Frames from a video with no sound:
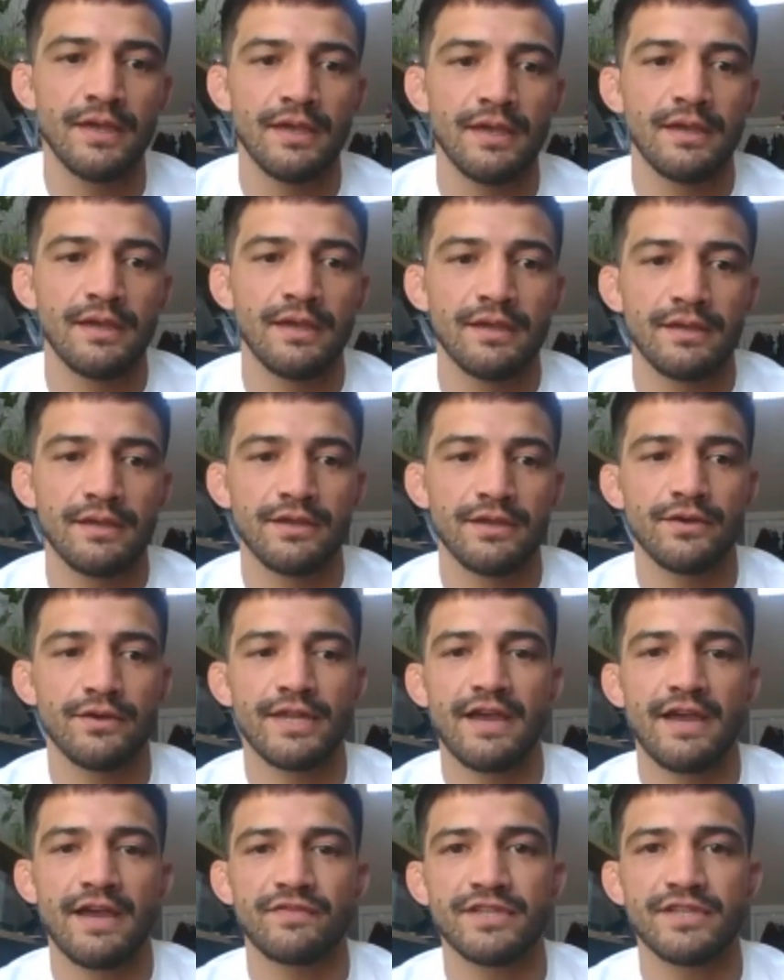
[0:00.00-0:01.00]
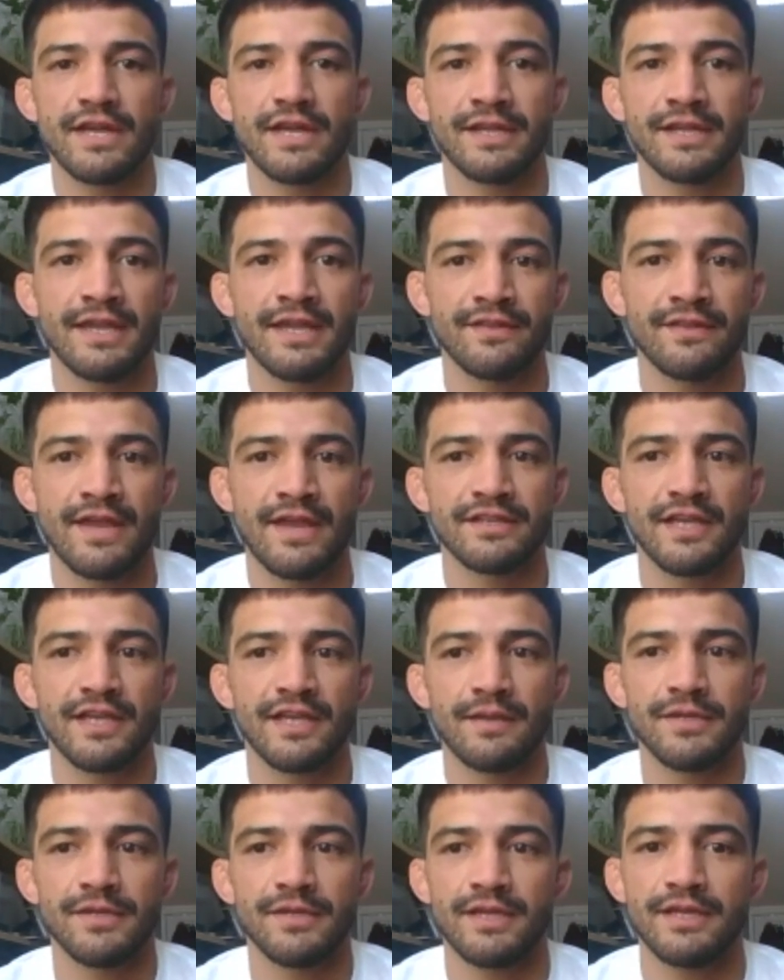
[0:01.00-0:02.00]
You know, you have to dedicate that time to
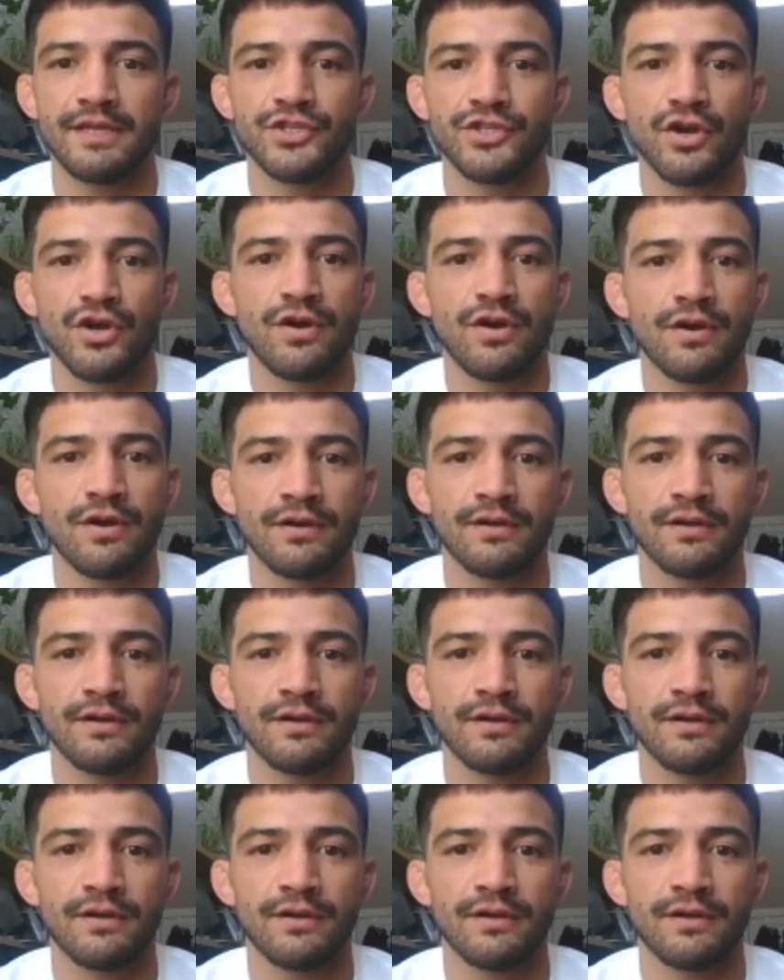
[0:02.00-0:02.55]
each art,